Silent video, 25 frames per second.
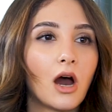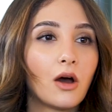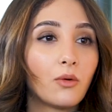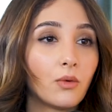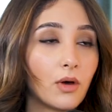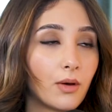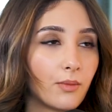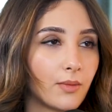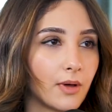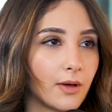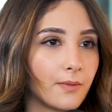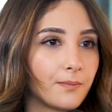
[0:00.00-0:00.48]

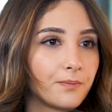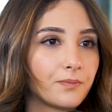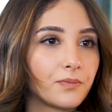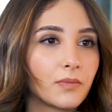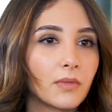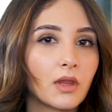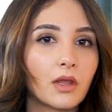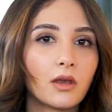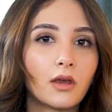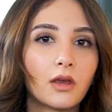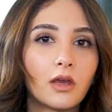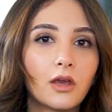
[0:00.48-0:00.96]
However,
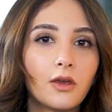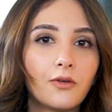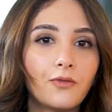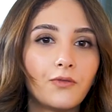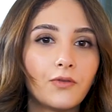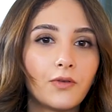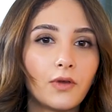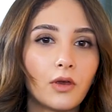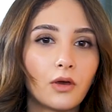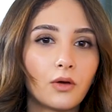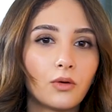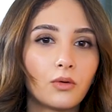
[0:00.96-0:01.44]

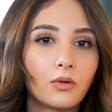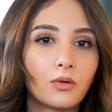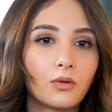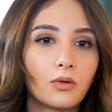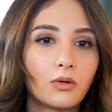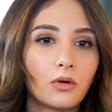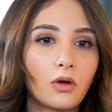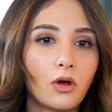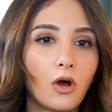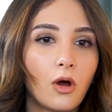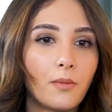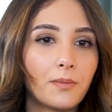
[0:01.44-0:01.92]
if
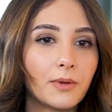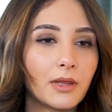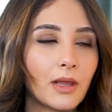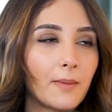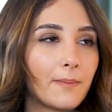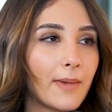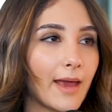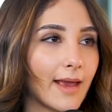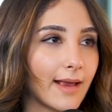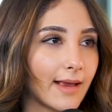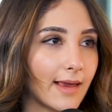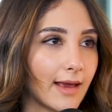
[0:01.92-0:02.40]
you
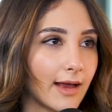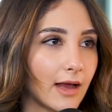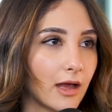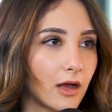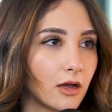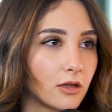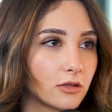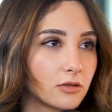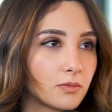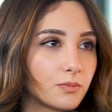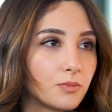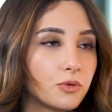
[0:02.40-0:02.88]
open a bank
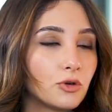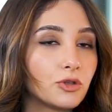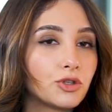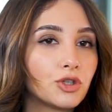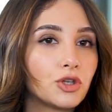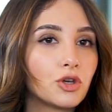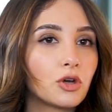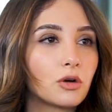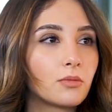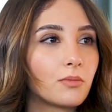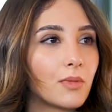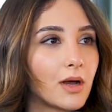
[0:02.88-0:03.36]
account,
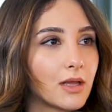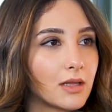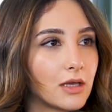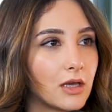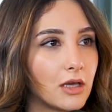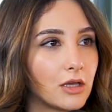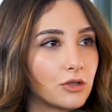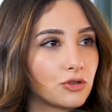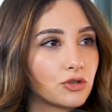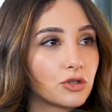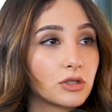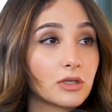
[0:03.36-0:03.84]
put your
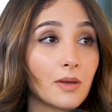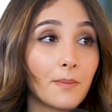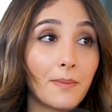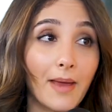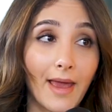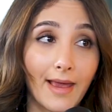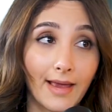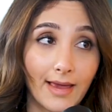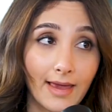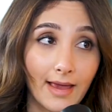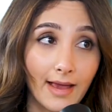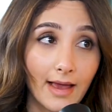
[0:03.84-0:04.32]
money into
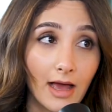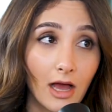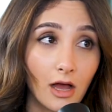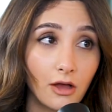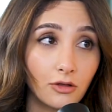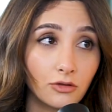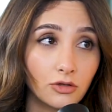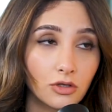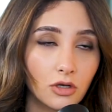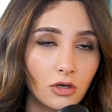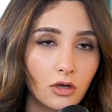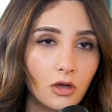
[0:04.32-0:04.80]
the bank
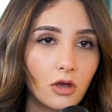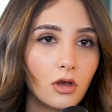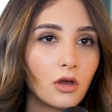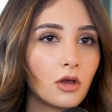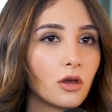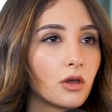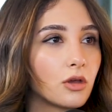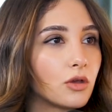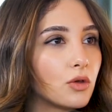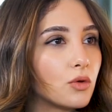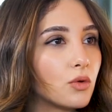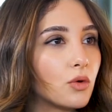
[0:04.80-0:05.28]
account,
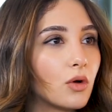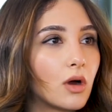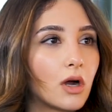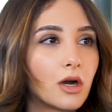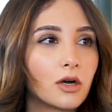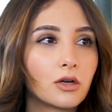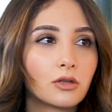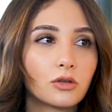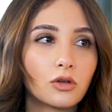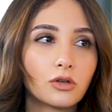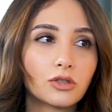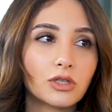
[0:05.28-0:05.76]
you
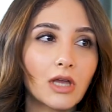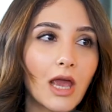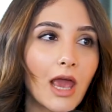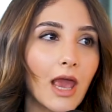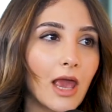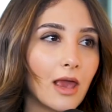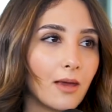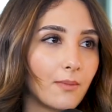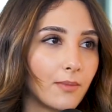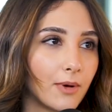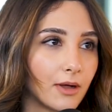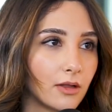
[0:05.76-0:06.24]
are not
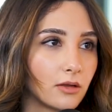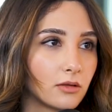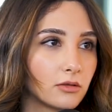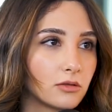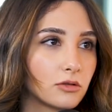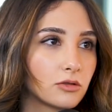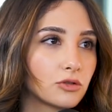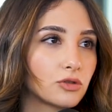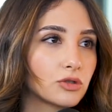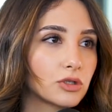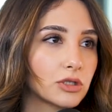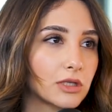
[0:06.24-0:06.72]

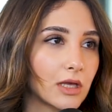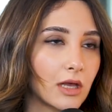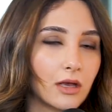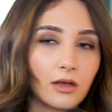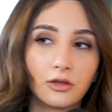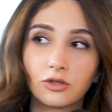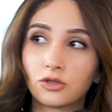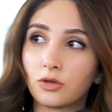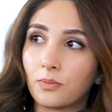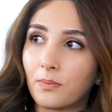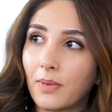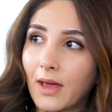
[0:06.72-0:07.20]
able
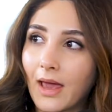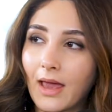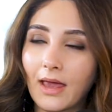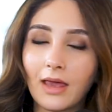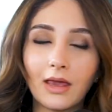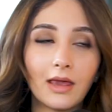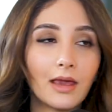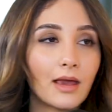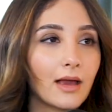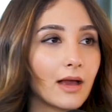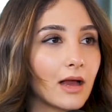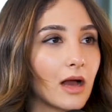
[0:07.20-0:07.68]
to
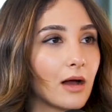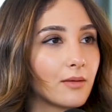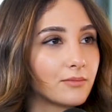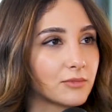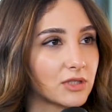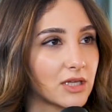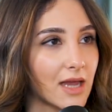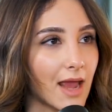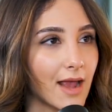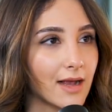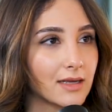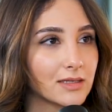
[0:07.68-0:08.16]
pay
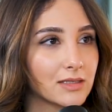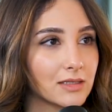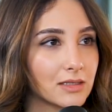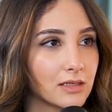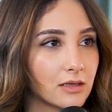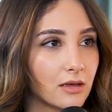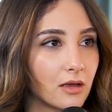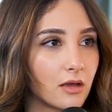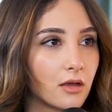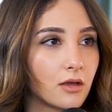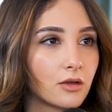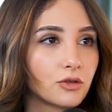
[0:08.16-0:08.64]
income
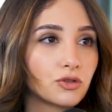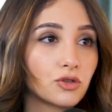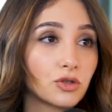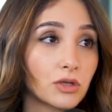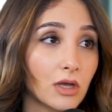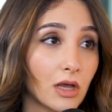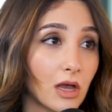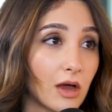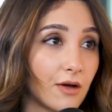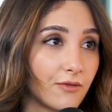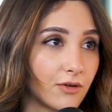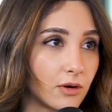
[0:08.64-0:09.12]
tax
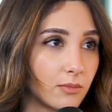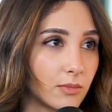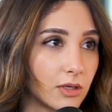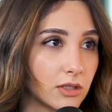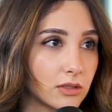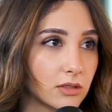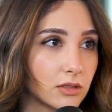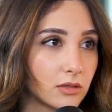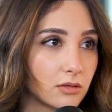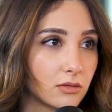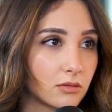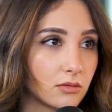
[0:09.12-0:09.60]
to the
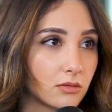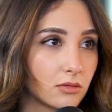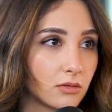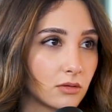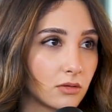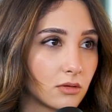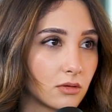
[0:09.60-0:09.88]
government.